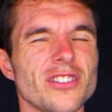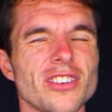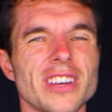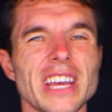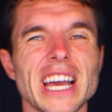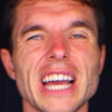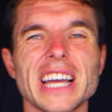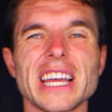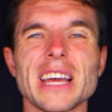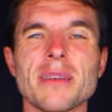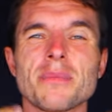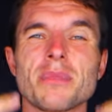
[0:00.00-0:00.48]
You
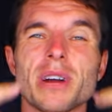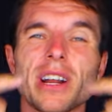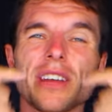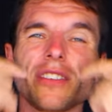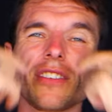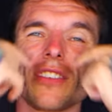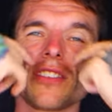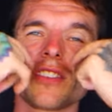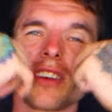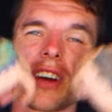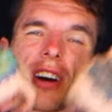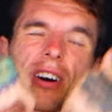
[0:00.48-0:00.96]
can get
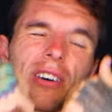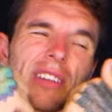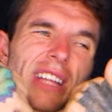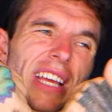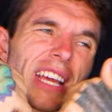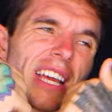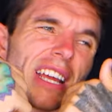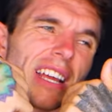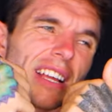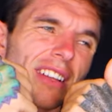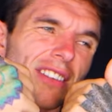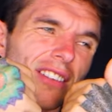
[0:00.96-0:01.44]
braces to go on
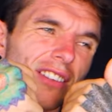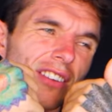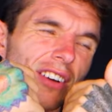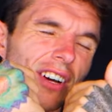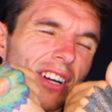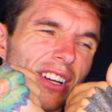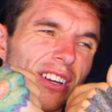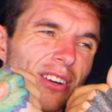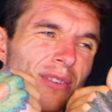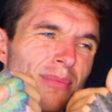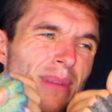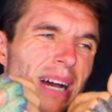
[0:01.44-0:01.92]
the
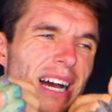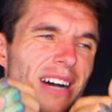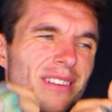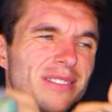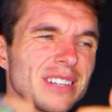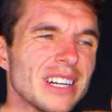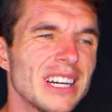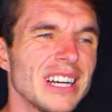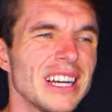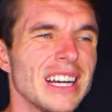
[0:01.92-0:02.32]
inside of your mouth,